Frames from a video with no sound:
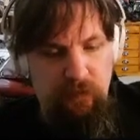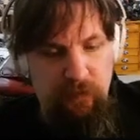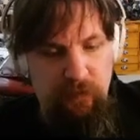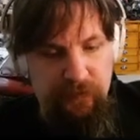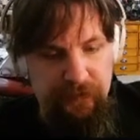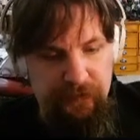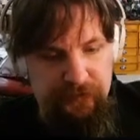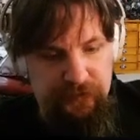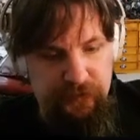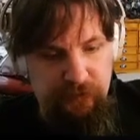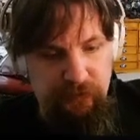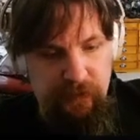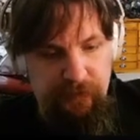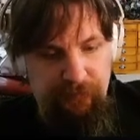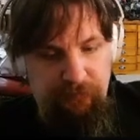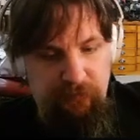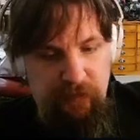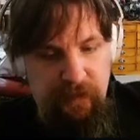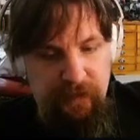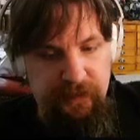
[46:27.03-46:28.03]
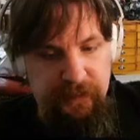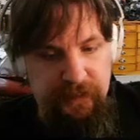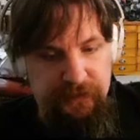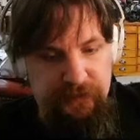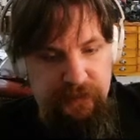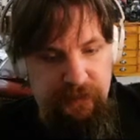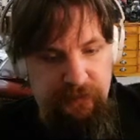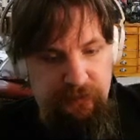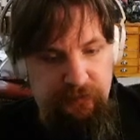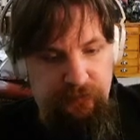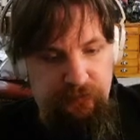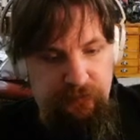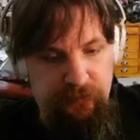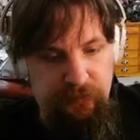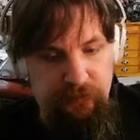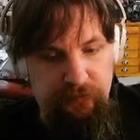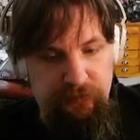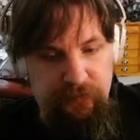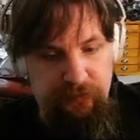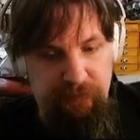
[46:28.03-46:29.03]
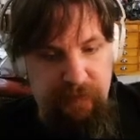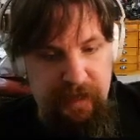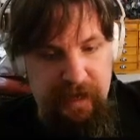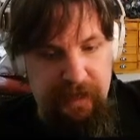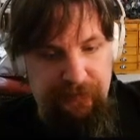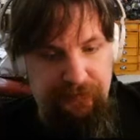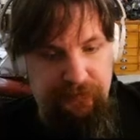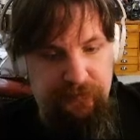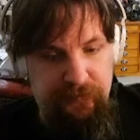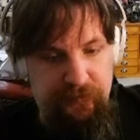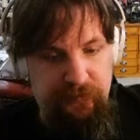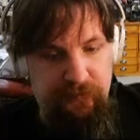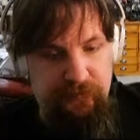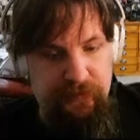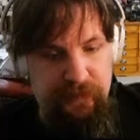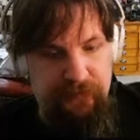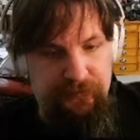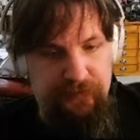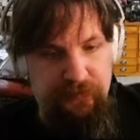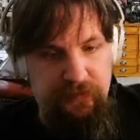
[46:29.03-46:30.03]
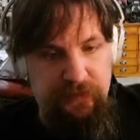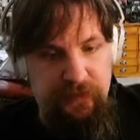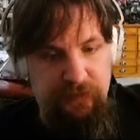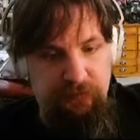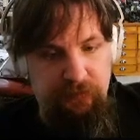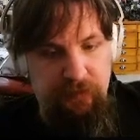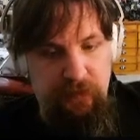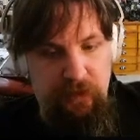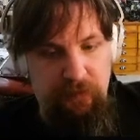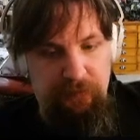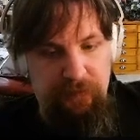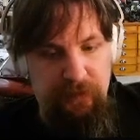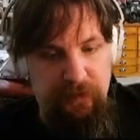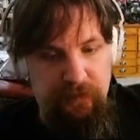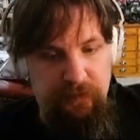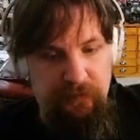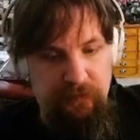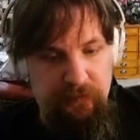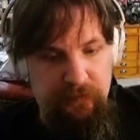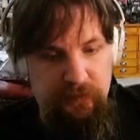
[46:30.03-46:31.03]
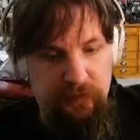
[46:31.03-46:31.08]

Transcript: When the two have run each other through, the path to your destiny will open.